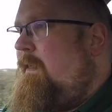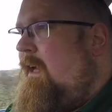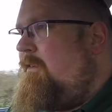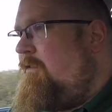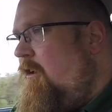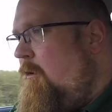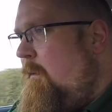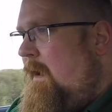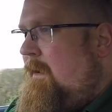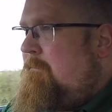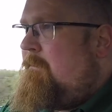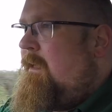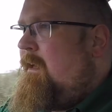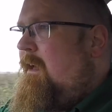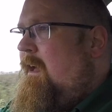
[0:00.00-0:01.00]
they're doing
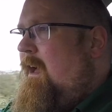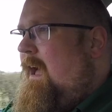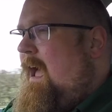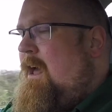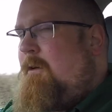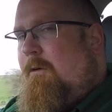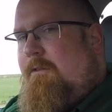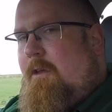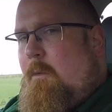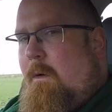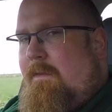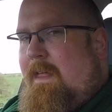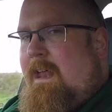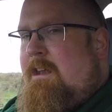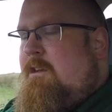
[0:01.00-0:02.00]
and also
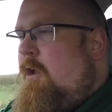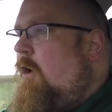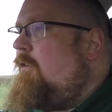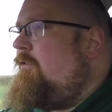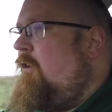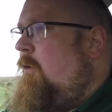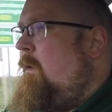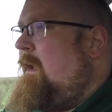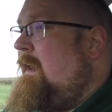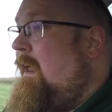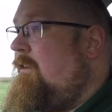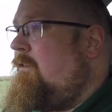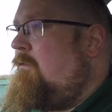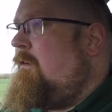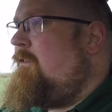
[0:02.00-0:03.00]
what they're not doing. And
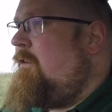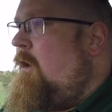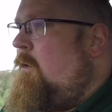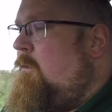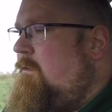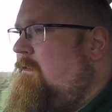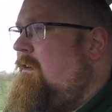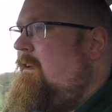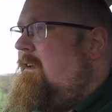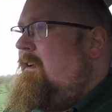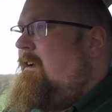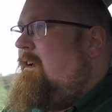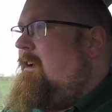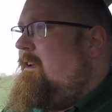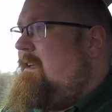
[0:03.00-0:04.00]
as a result,
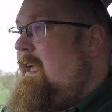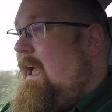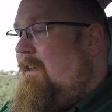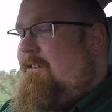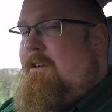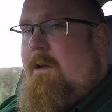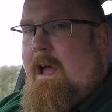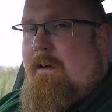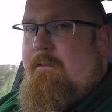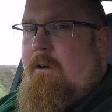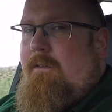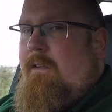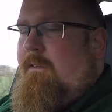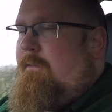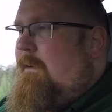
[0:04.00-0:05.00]
yes, you have
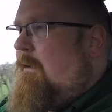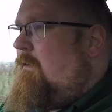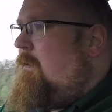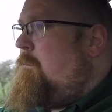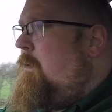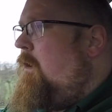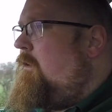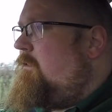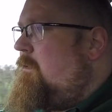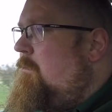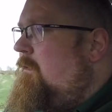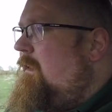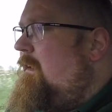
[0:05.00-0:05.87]
got this very personable